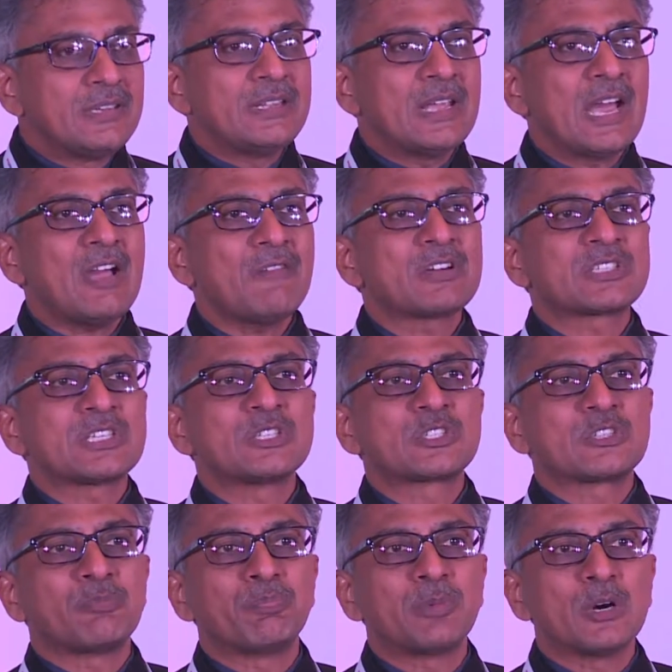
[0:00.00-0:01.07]
have a sense
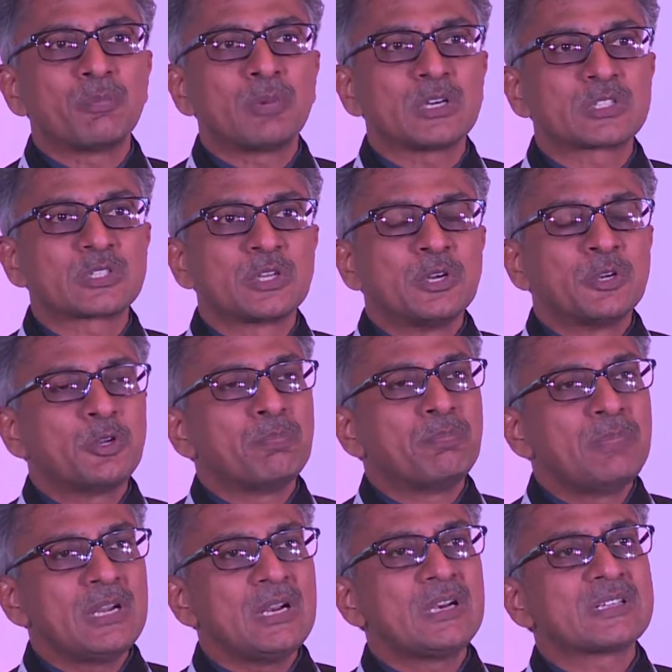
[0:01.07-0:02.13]
of purpose to
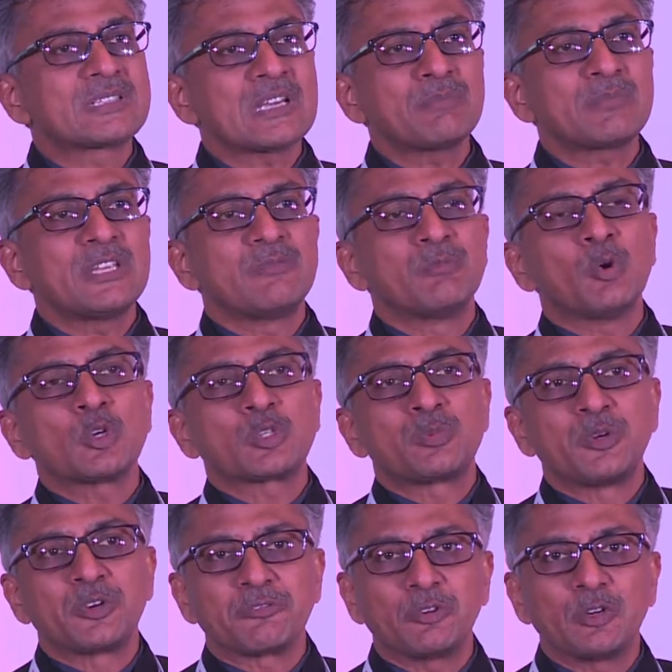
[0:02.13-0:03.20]
build something most
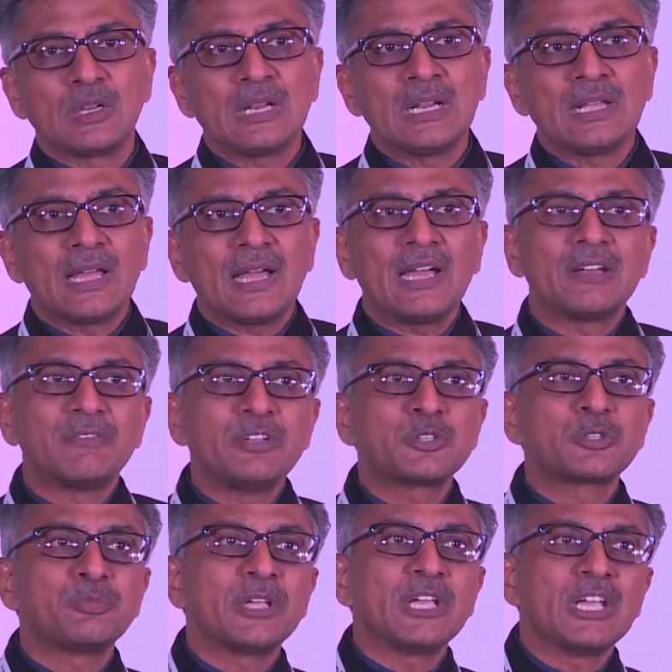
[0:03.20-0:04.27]
beautiful, and we
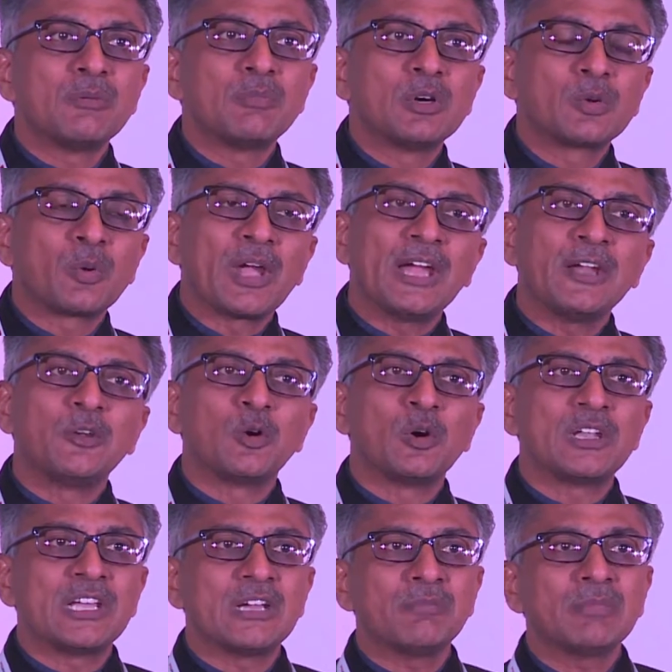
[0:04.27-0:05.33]
should be able to
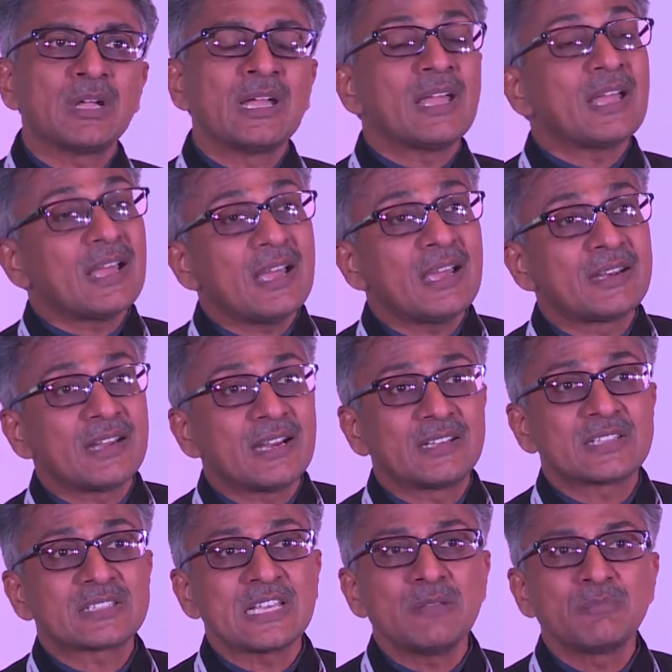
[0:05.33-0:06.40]
handhold them and at the
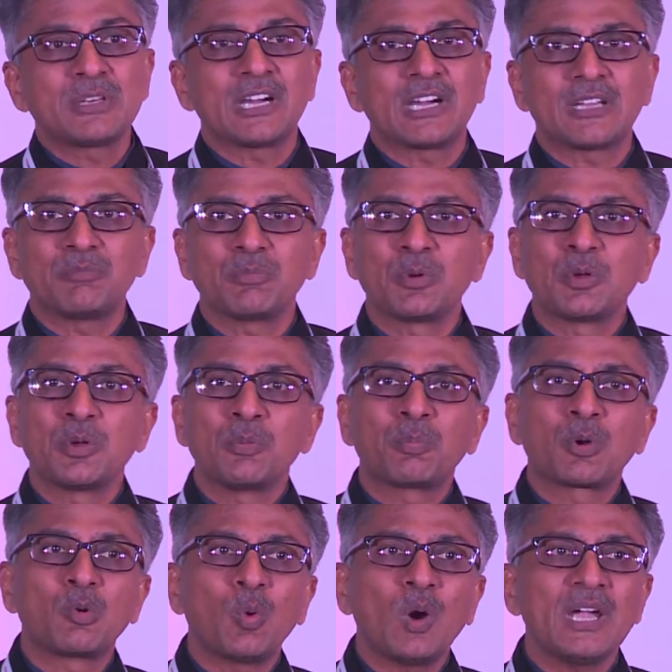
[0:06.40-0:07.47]
same time
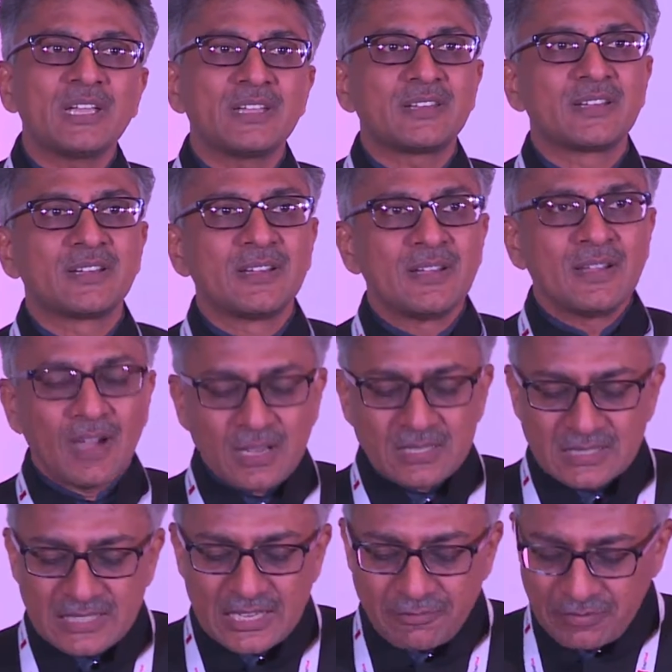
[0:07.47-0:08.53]
provide a
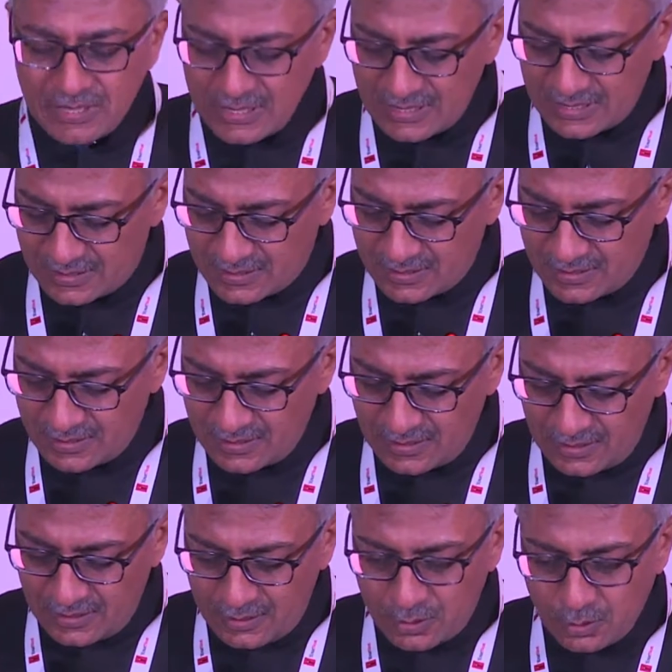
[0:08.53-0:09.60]
safety net
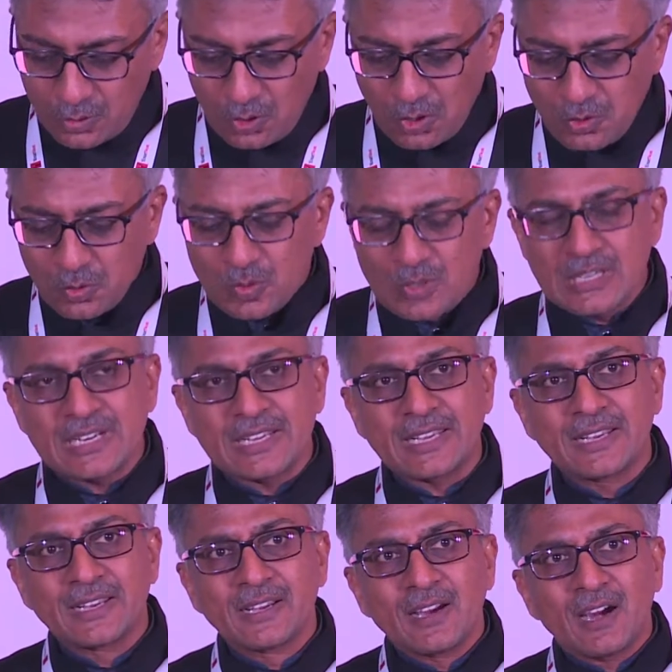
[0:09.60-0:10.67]
to not
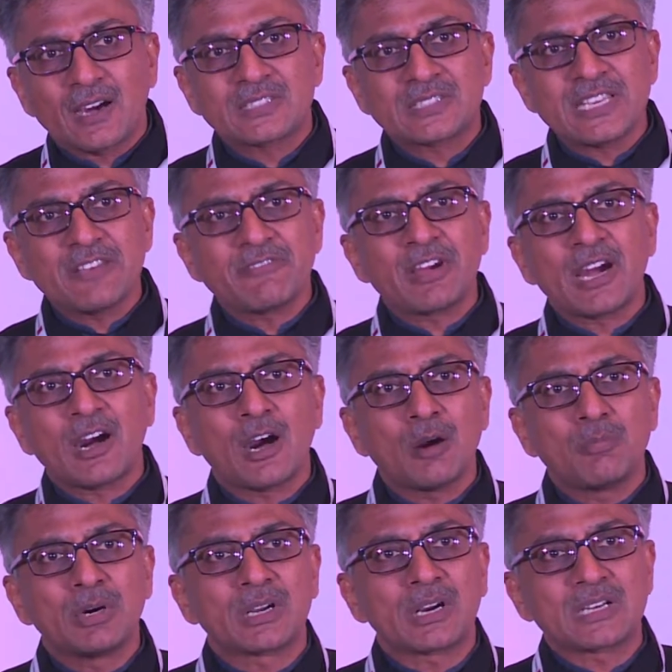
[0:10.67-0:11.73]
only a safe
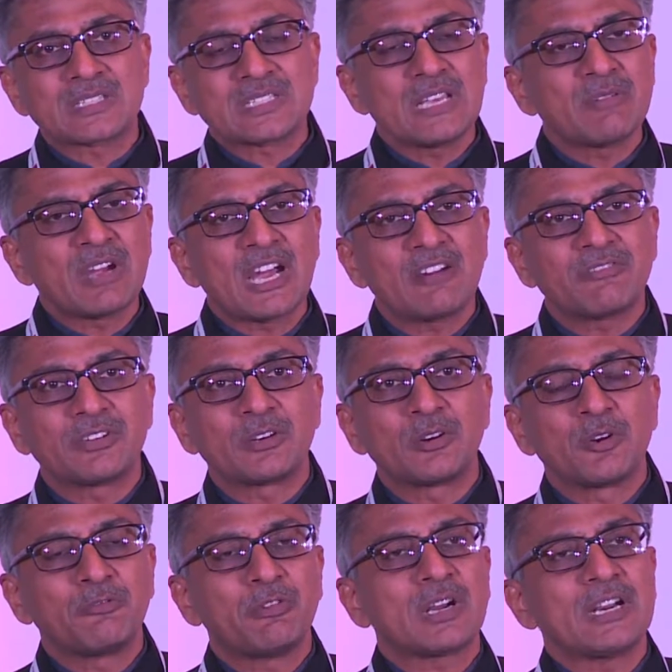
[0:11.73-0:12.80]
harbor, a safe haven
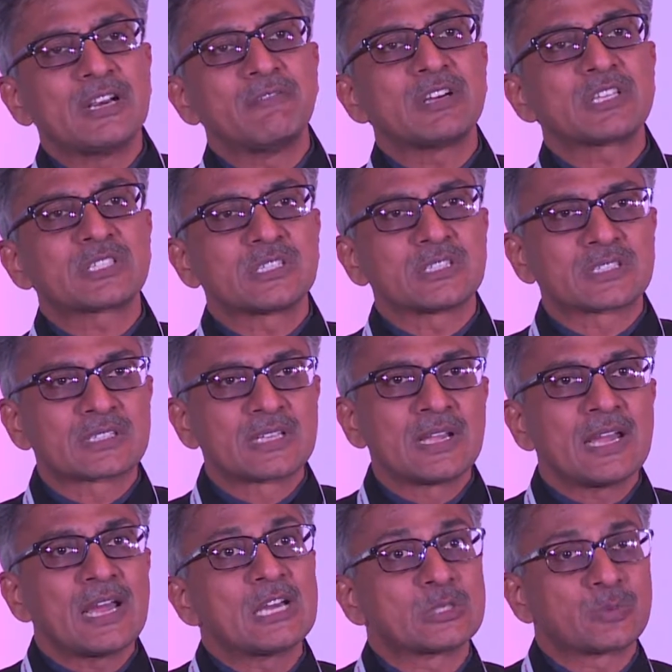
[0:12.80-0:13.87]
for our investors
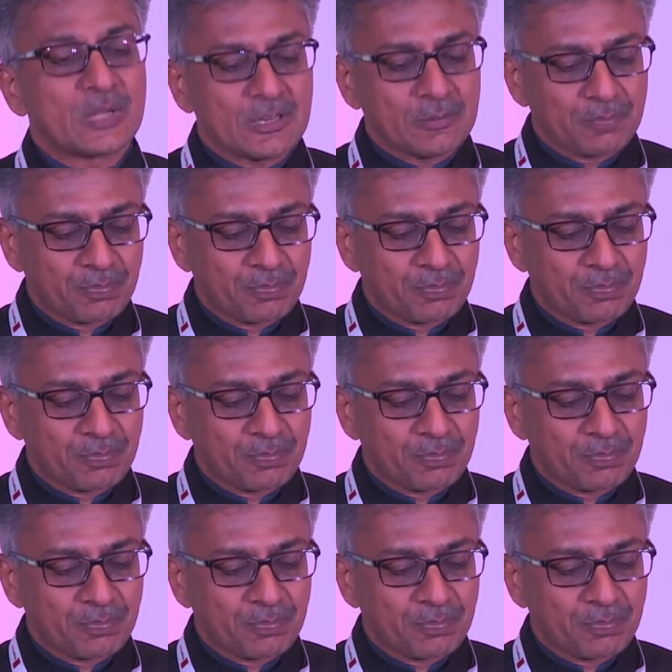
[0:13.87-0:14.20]
as well.